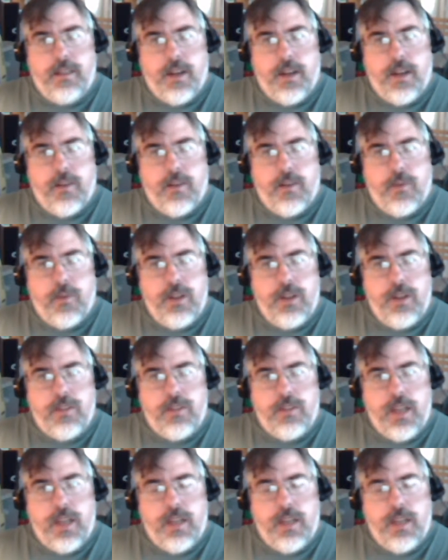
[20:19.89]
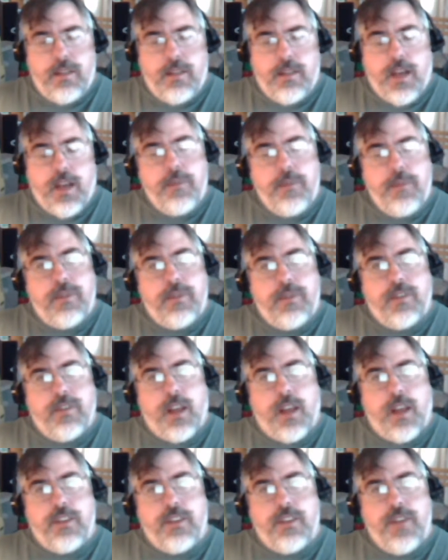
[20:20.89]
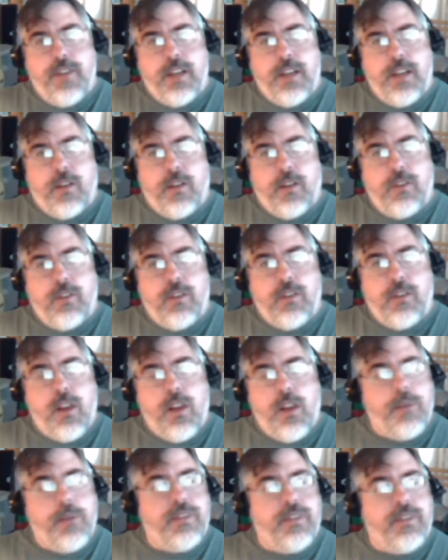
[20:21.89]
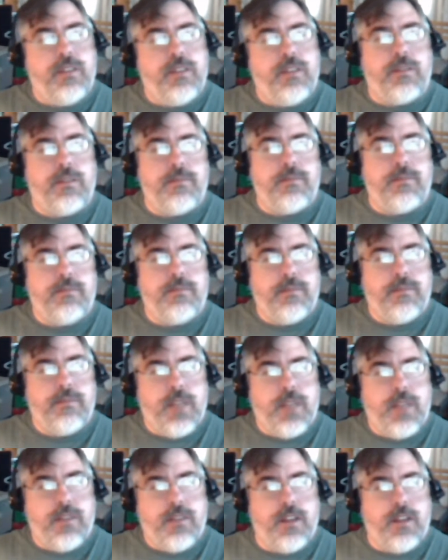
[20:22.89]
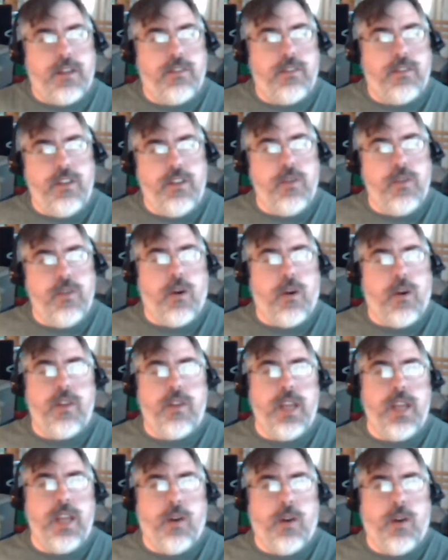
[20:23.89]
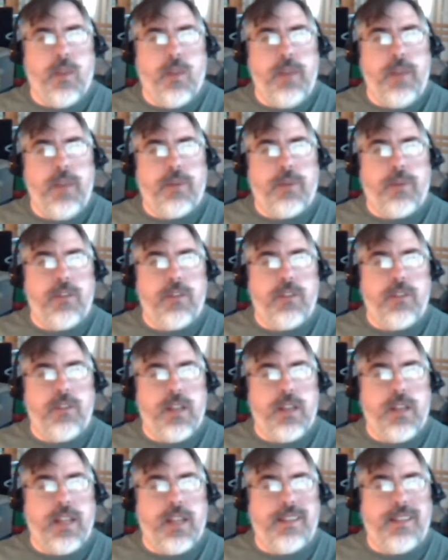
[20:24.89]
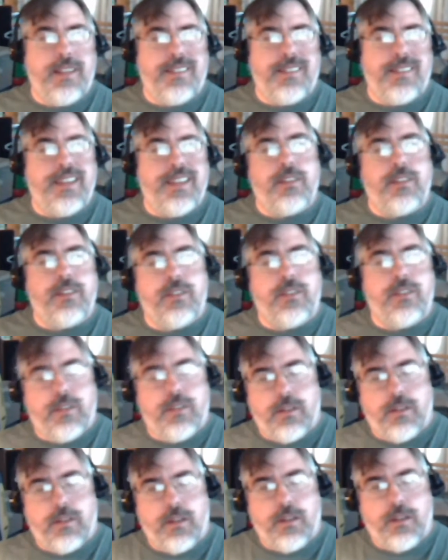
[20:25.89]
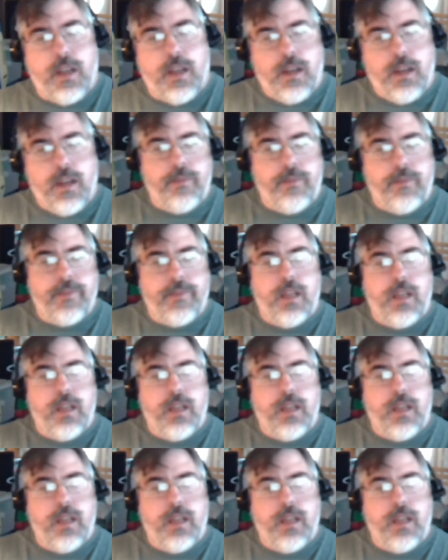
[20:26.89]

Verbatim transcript: There was a type of philosophy called solipsism that says you are the only person that exists. Okay.